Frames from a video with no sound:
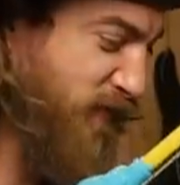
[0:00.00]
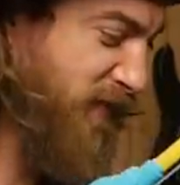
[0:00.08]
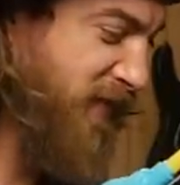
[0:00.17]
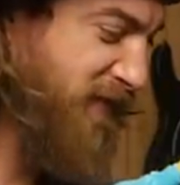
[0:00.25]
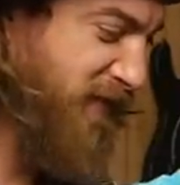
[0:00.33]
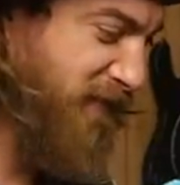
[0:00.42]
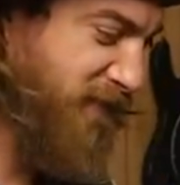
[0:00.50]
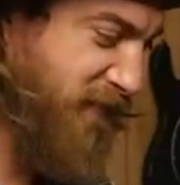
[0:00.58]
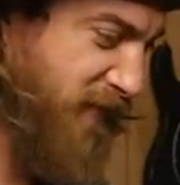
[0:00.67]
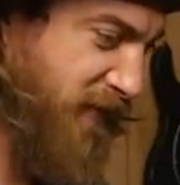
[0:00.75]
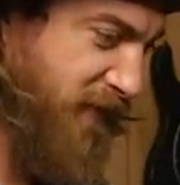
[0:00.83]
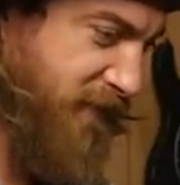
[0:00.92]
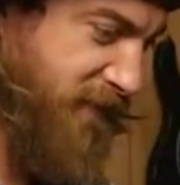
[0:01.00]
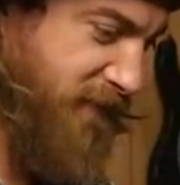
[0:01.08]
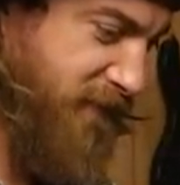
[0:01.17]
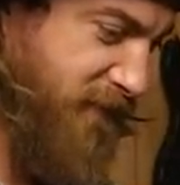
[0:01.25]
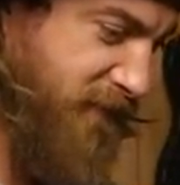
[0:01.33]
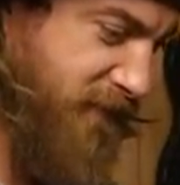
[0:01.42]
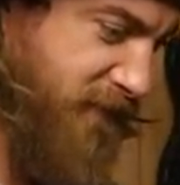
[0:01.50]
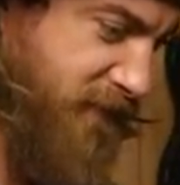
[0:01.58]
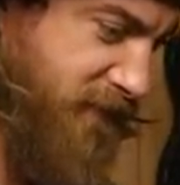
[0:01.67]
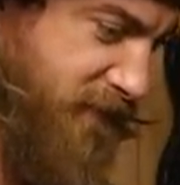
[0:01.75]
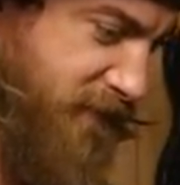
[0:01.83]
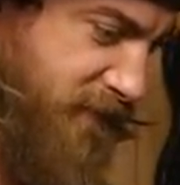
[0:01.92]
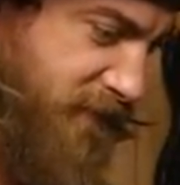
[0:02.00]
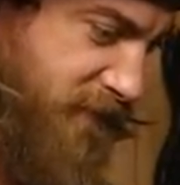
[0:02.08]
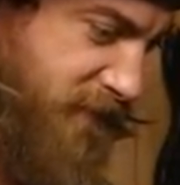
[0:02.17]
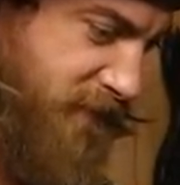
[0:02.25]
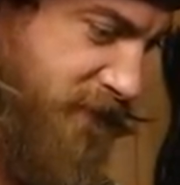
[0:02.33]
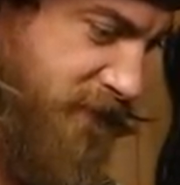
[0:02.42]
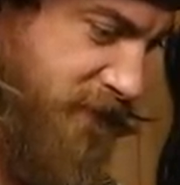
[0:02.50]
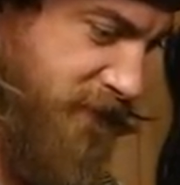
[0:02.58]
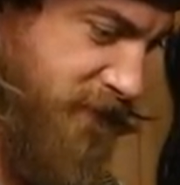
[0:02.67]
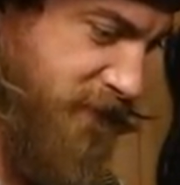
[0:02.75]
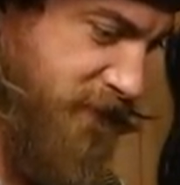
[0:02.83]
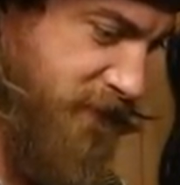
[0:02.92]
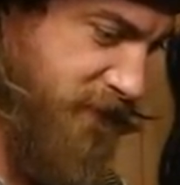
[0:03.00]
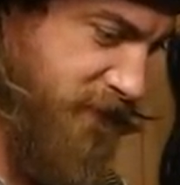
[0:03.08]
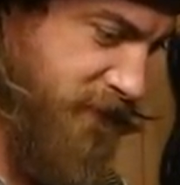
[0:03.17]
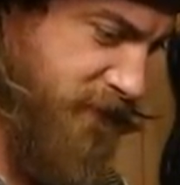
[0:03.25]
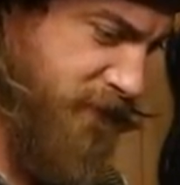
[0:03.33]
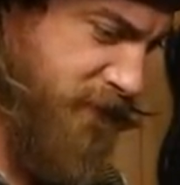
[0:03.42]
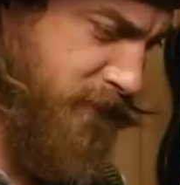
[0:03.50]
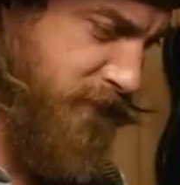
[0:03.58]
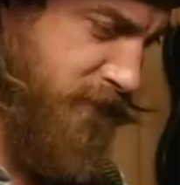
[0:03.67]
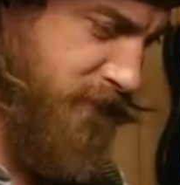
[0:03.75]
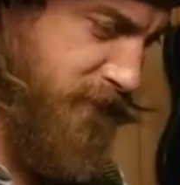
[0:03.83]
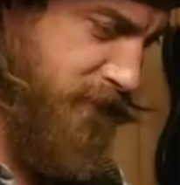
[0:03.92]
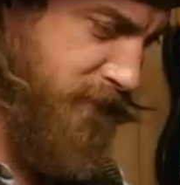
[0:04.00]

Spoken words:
The person shown says nothing.